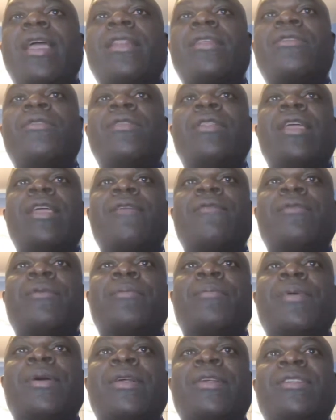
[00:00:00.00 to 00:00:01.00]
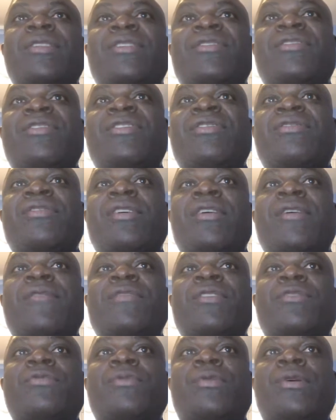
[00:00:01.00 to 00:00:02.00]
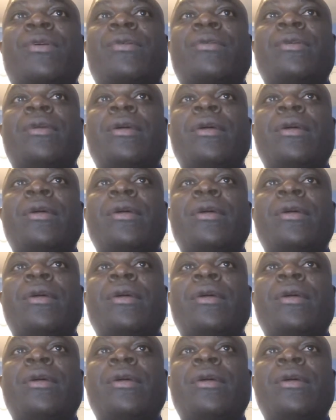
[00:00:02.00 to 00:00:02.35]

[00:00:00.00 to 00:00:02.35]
and good evening, brothers and sisters of this world.